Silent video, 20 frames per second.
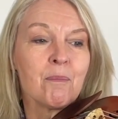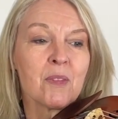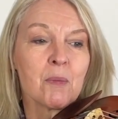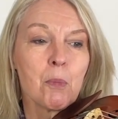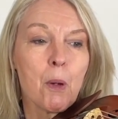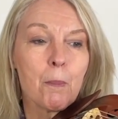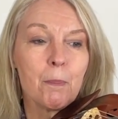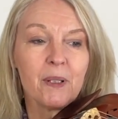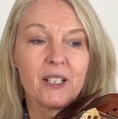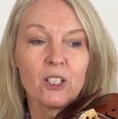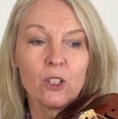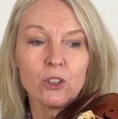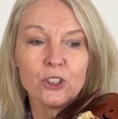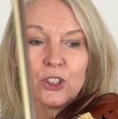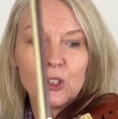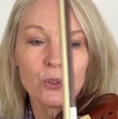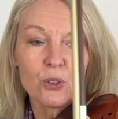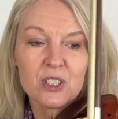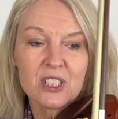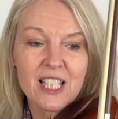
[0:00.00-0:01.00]
But because
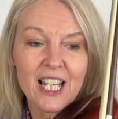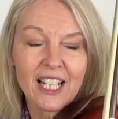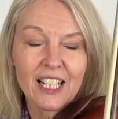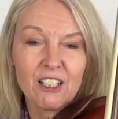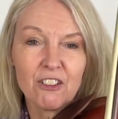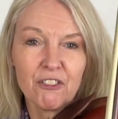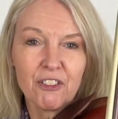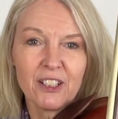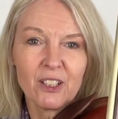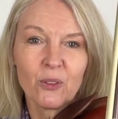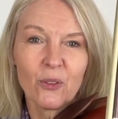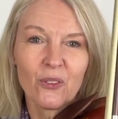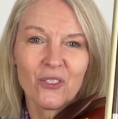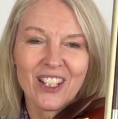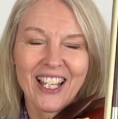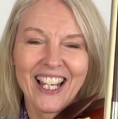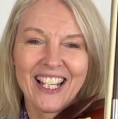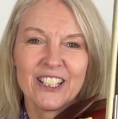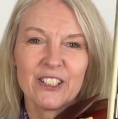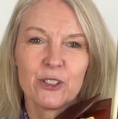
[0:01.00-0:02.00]
your second finger on
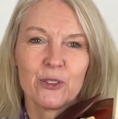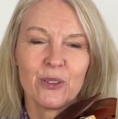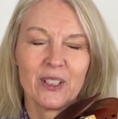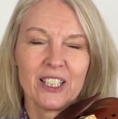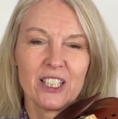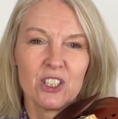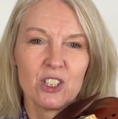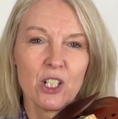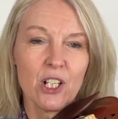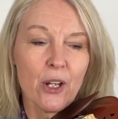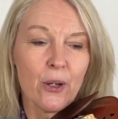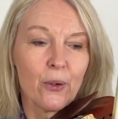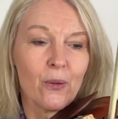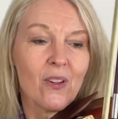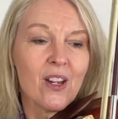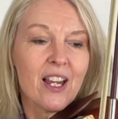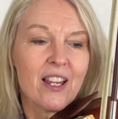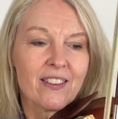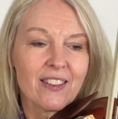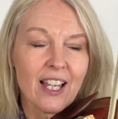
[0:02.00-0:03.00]
the A string is low,
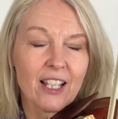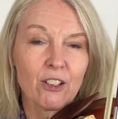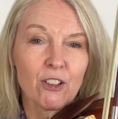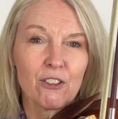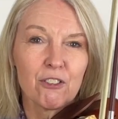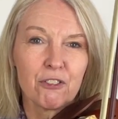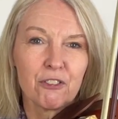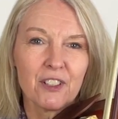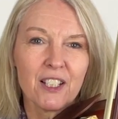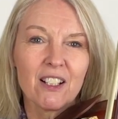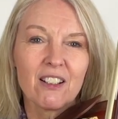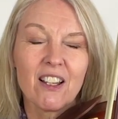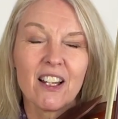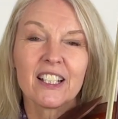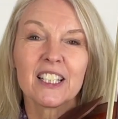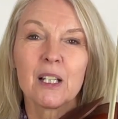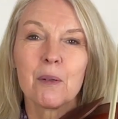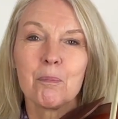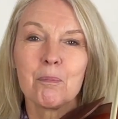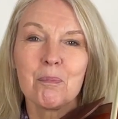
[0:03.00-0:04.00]
that'll feel
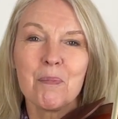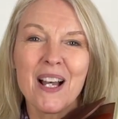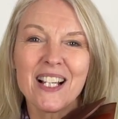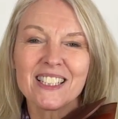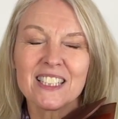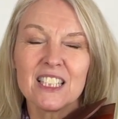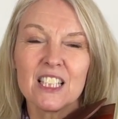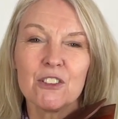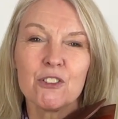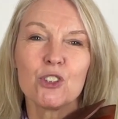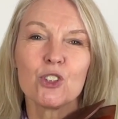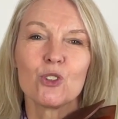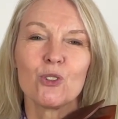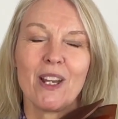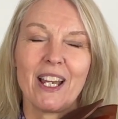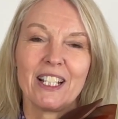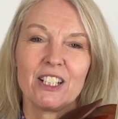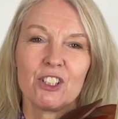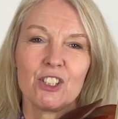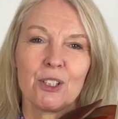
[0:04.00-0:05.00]
like a massive
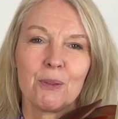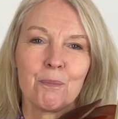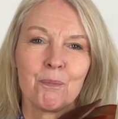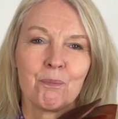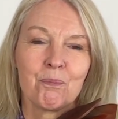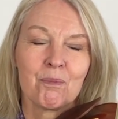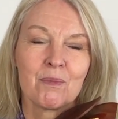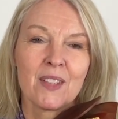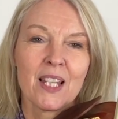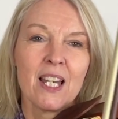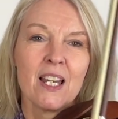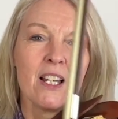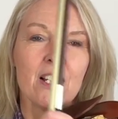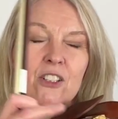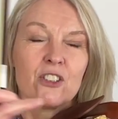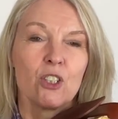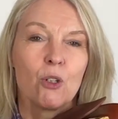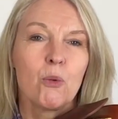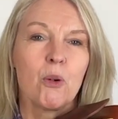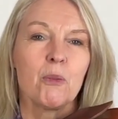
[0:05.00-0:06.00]
stretch.
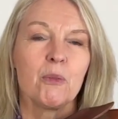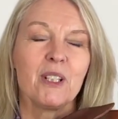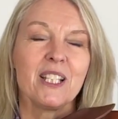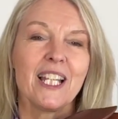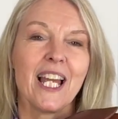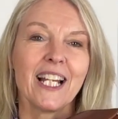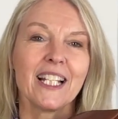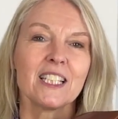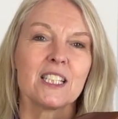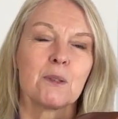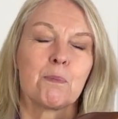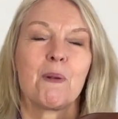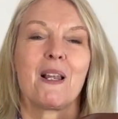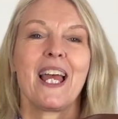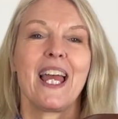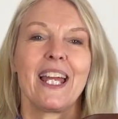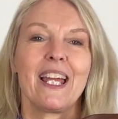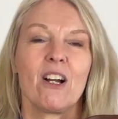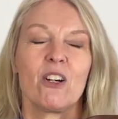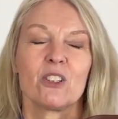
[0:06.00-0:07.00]
So when we next
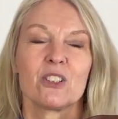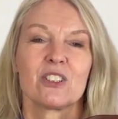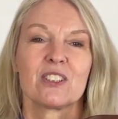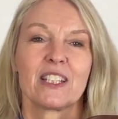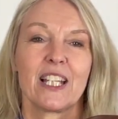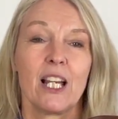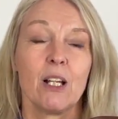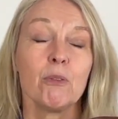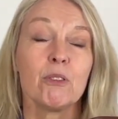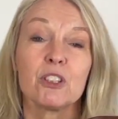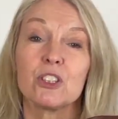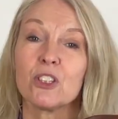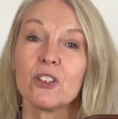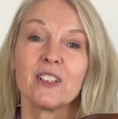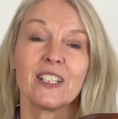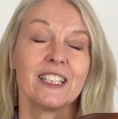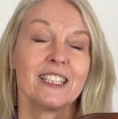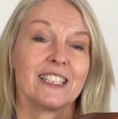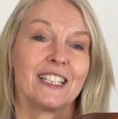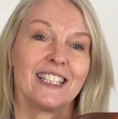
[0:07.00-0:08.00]
play our scale, we're
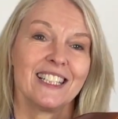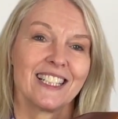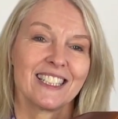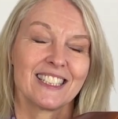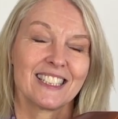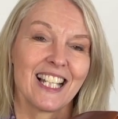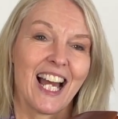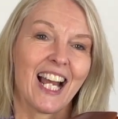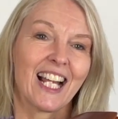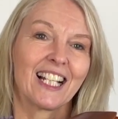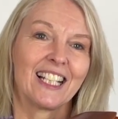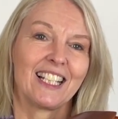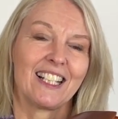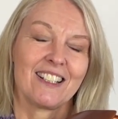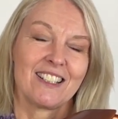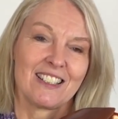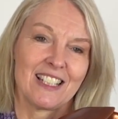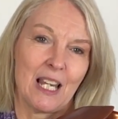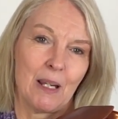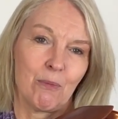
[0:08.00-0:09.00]
doing it in exactly the
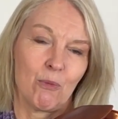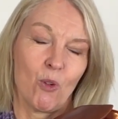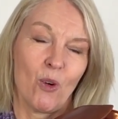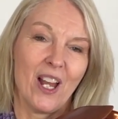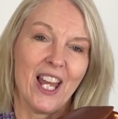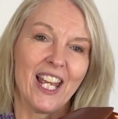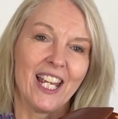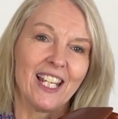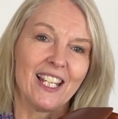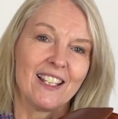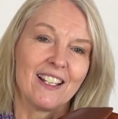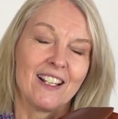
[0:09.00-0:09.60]
same way.